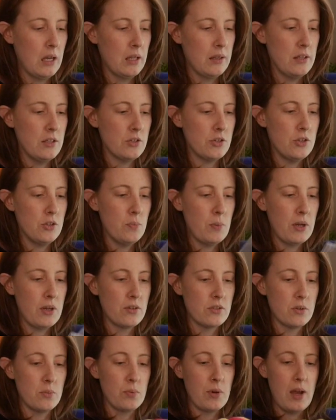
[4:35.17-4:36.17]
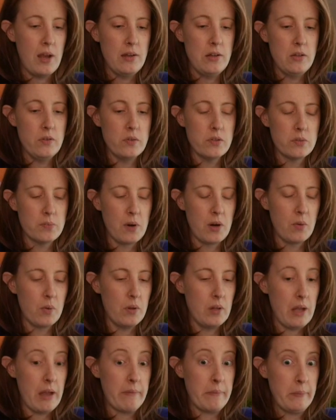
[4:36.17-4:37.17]
These 2 pairs are brand new, smart
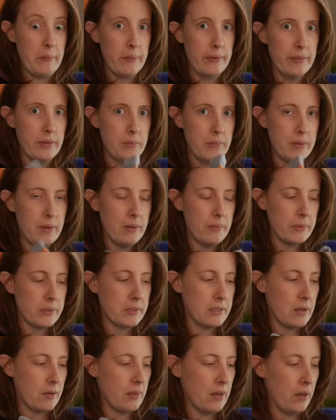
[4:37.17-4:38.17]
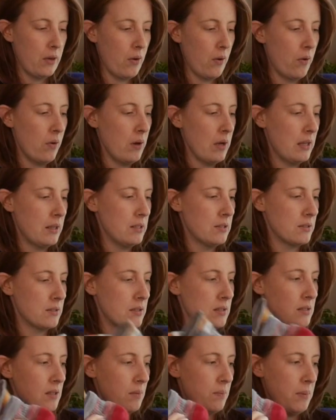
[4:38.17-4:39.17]
wool. I haven't worn them yet. We'll see how they go. And this
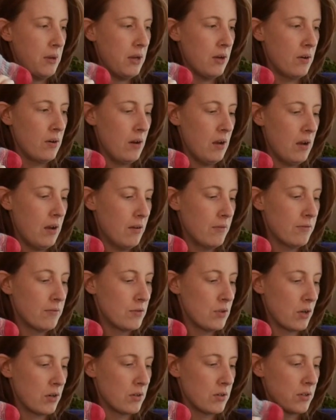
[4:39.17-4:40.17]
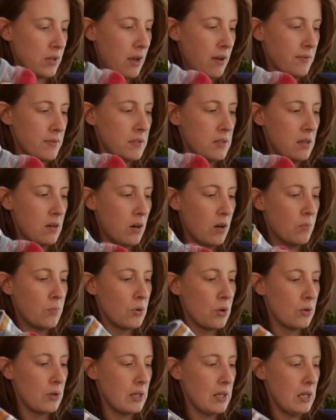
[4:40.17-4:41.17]
is a pair of darn tufts that are
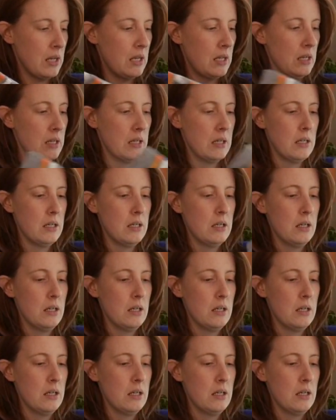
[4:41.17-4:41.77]
broken in.